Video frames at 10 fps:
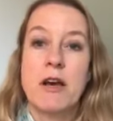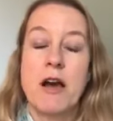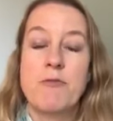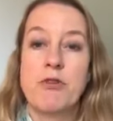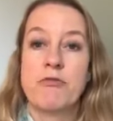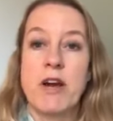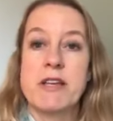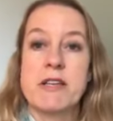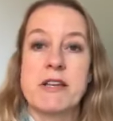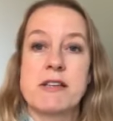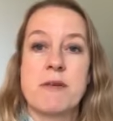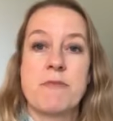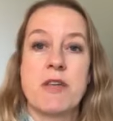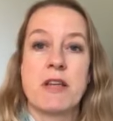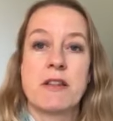I'm not writing
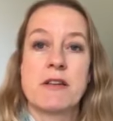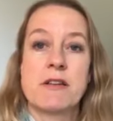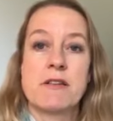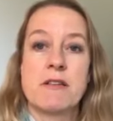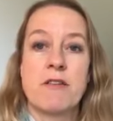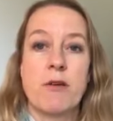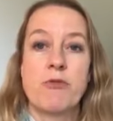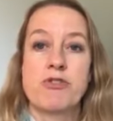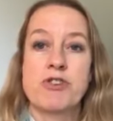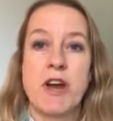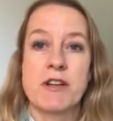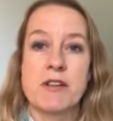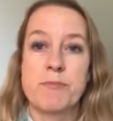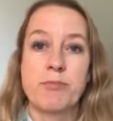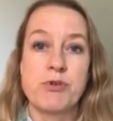something that, I'm not trying
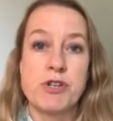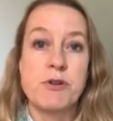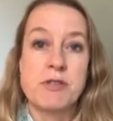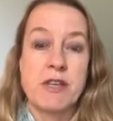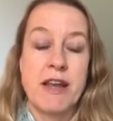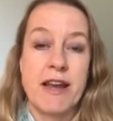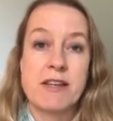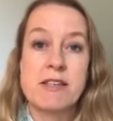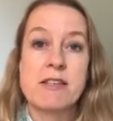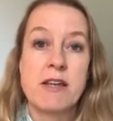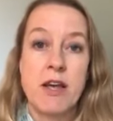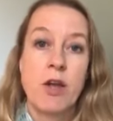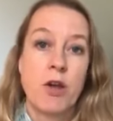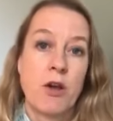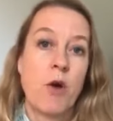to produce the next
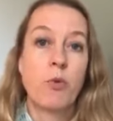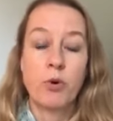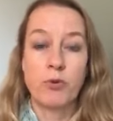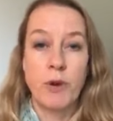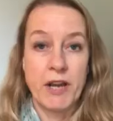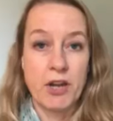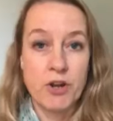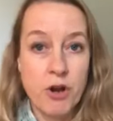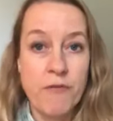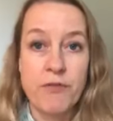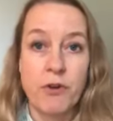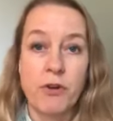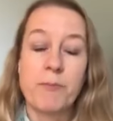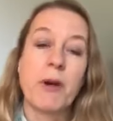award-winning novel.